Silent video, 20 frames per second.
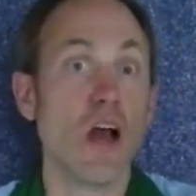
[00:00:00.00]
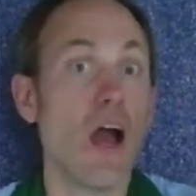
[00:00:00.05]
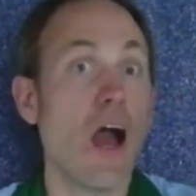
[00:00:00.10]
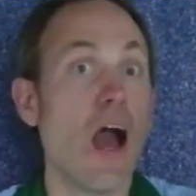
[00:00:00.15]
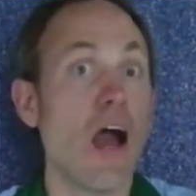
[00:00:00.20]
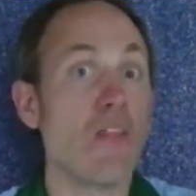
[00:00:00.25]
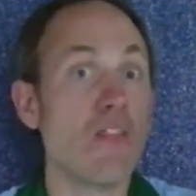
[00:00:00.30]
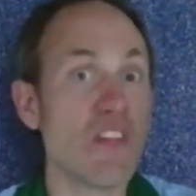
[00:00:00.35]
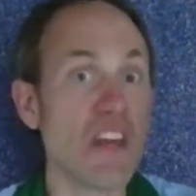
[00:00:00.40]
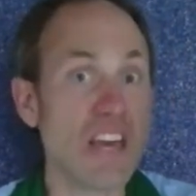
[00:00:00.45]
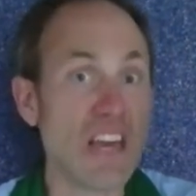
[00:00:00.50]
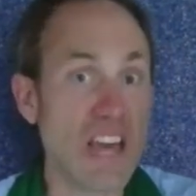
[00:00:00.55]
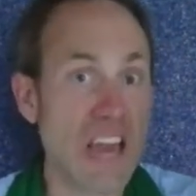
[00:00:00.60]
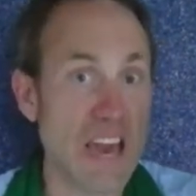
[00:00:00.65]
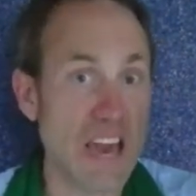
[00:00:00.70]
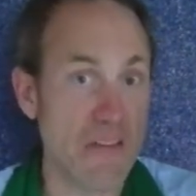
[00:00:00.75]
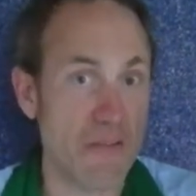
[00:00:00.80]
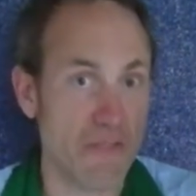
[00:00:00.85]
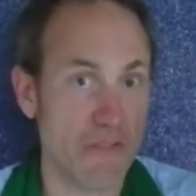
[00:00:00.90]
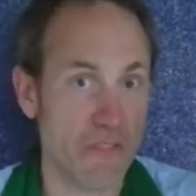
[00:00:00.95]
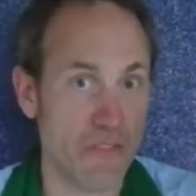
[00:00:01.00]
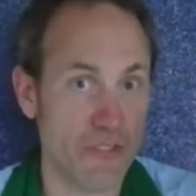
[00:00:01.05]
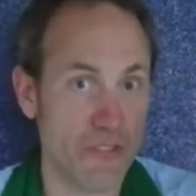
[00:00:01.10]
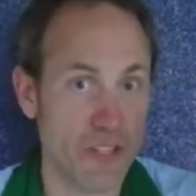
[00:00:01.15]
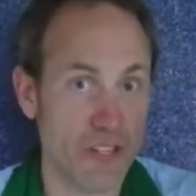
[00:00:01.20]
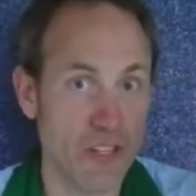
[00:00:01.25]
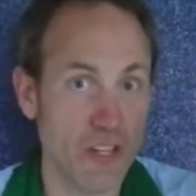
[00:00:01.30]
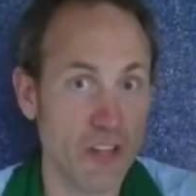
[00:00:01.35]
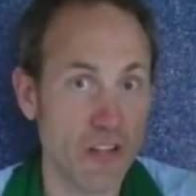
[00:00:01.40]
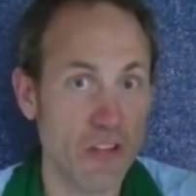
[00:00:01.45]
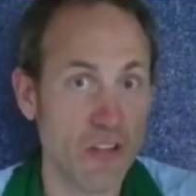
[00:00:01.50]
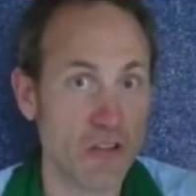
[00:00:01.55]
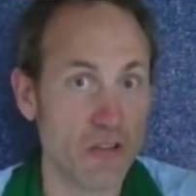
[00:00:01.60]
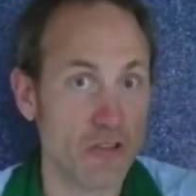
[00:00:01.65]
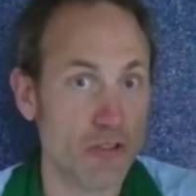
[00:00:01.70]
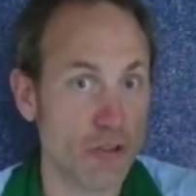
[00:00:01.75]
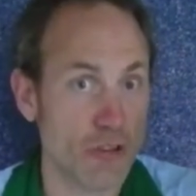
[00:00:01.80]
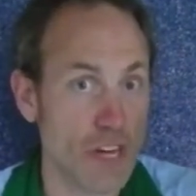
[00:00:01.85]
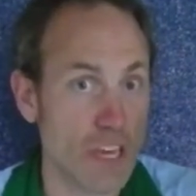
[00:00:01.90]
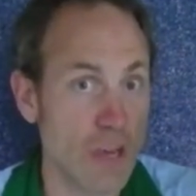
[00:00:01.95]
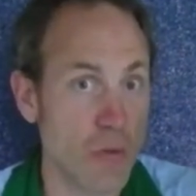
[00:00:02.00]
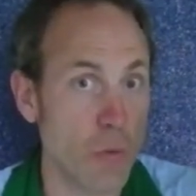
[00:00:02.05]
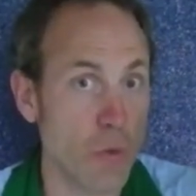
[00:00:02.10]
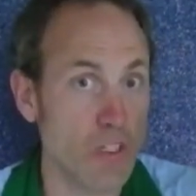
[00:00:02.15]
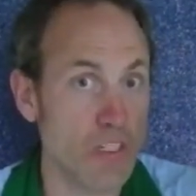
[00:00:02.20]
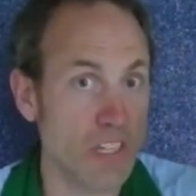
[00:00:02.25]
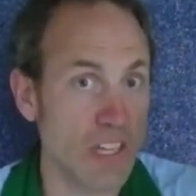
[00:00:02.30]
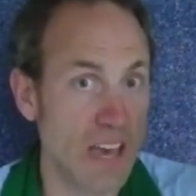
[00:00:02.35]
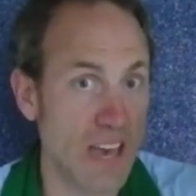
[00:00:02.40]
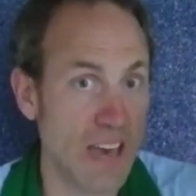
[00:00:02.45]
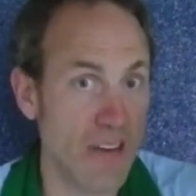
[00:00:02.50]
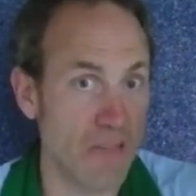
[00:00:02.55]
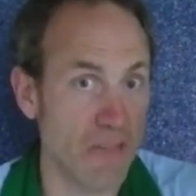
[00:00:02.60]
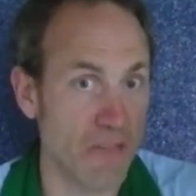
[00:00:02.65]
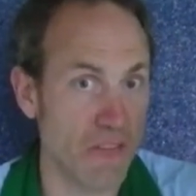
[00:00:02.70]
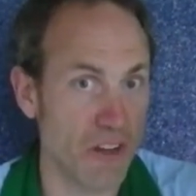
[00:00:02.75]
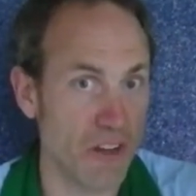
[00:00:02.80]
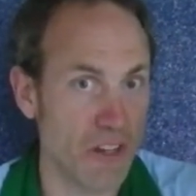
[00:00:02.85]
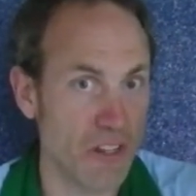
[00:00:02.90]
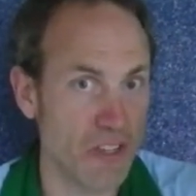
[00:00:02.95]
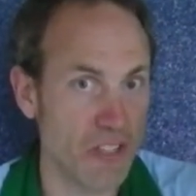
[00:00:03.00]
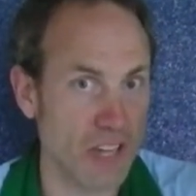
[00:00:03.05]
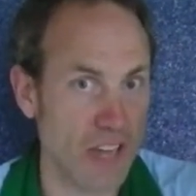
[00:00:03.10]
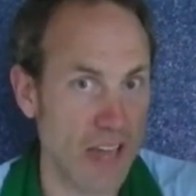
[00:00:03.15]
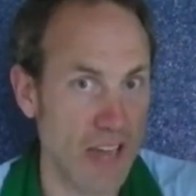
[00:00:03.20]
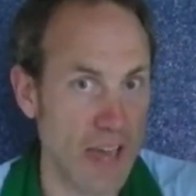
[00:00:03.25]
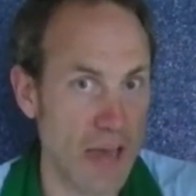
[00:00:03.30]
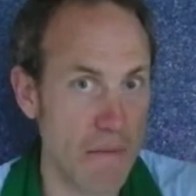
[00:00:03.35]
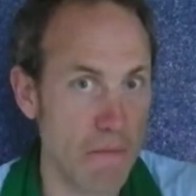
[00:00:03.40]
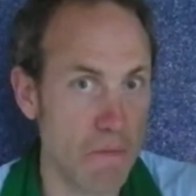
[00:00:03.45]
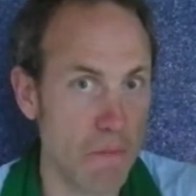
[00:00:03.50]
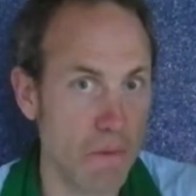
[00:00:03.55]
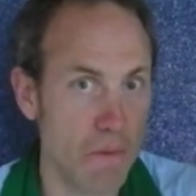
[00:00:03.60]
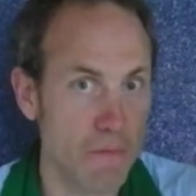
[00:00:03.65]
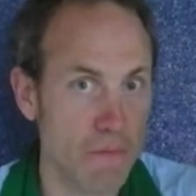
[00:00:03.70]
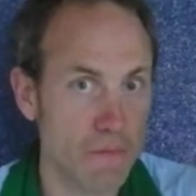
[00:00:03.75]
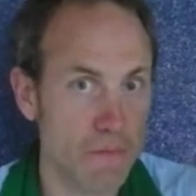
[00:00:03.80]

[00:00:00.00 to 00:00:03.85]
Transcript: and the gift the tree would give to him.